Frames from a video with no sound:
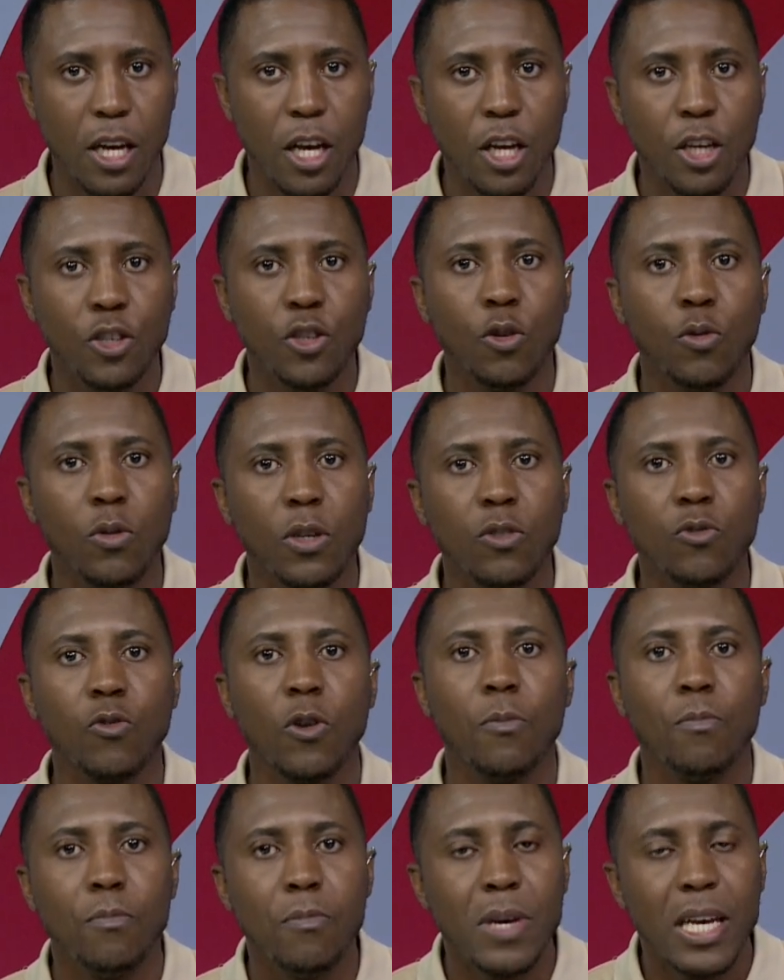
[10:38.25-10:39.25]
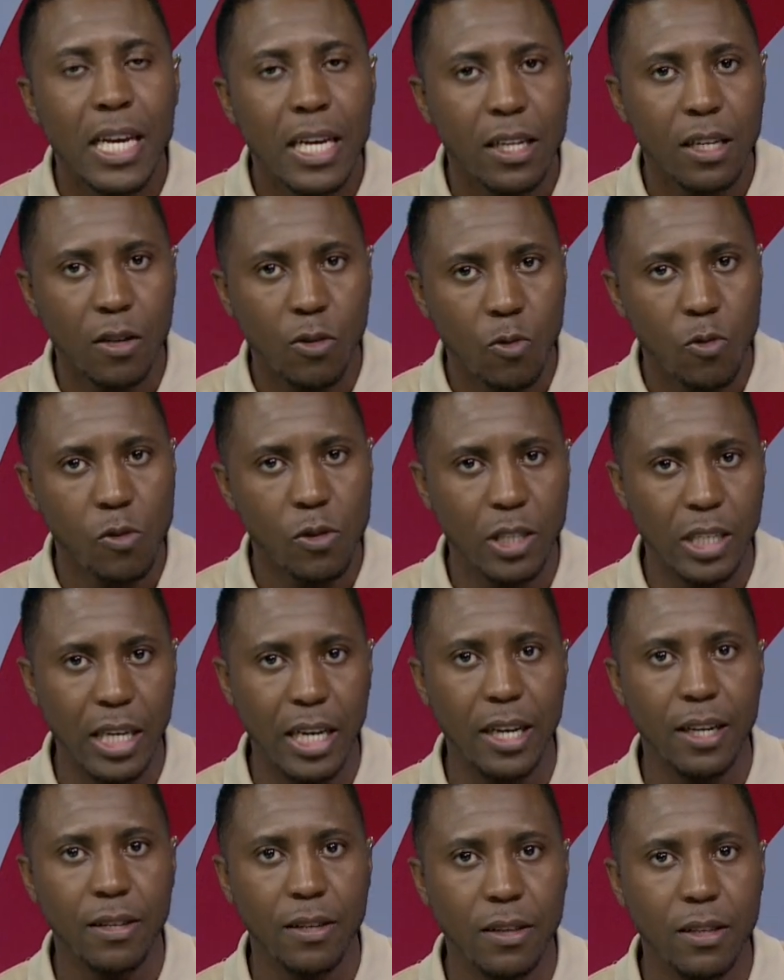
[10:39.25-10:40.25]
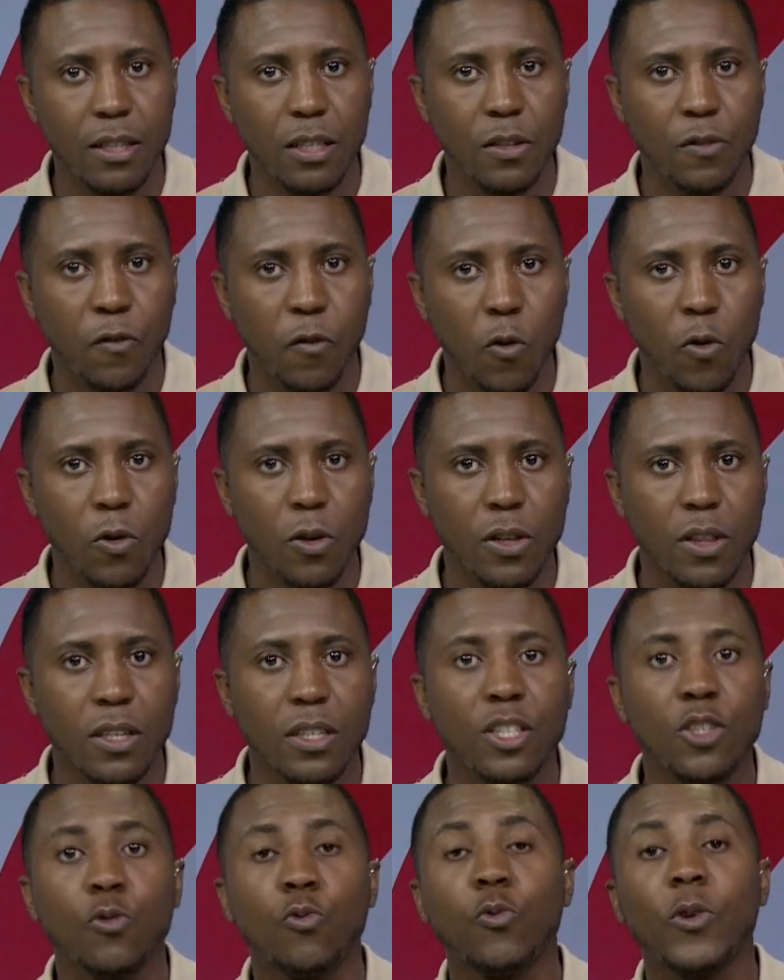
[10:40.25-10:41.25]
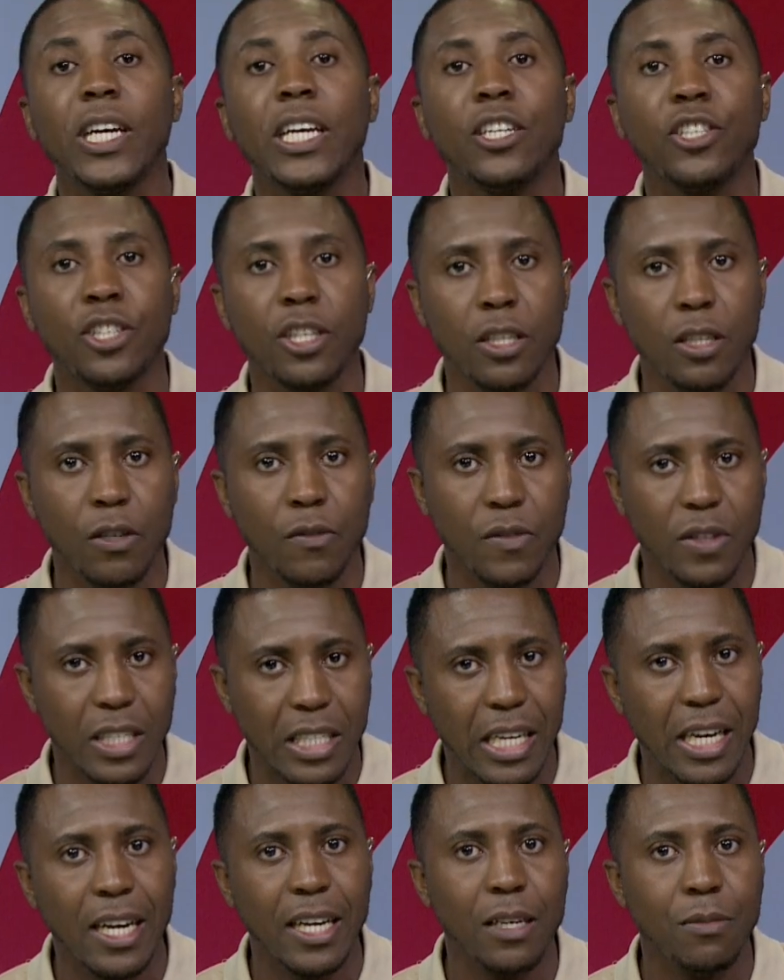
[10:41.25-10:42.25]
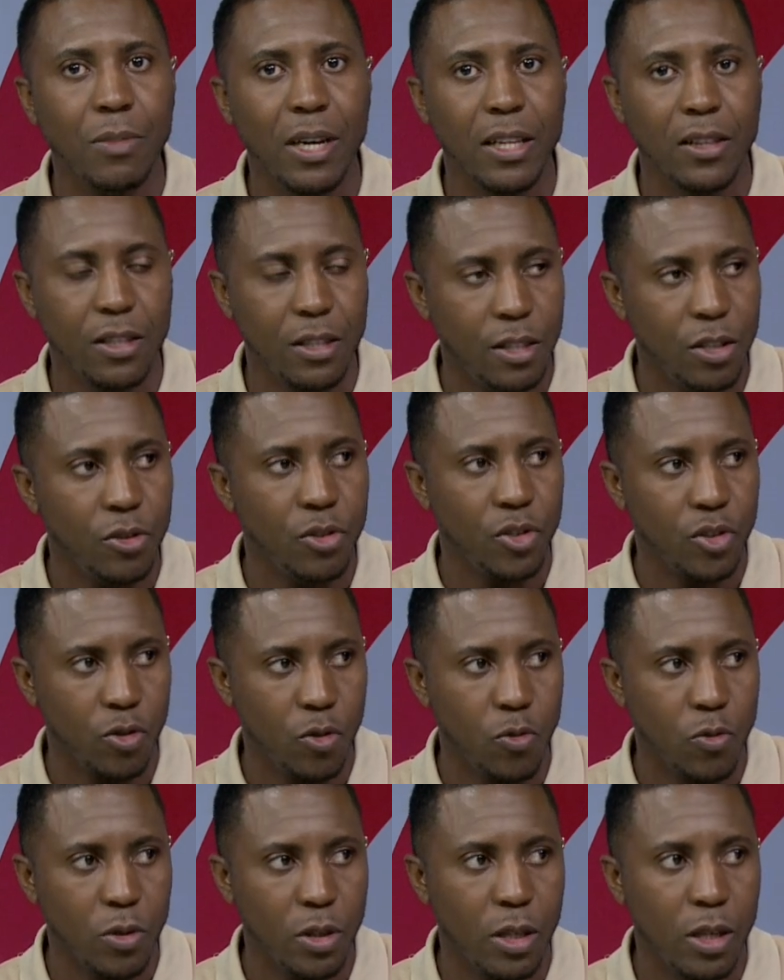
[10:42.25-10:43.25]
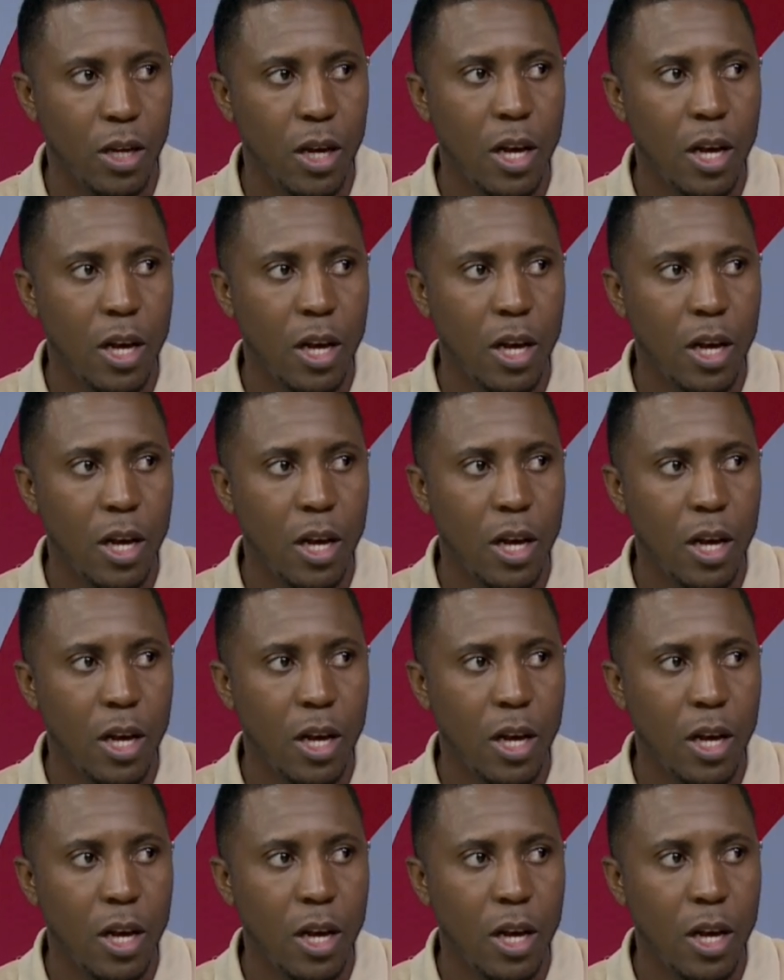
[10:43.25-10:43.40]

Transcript: you would remain a quota athlete for the duration of the time at the new school.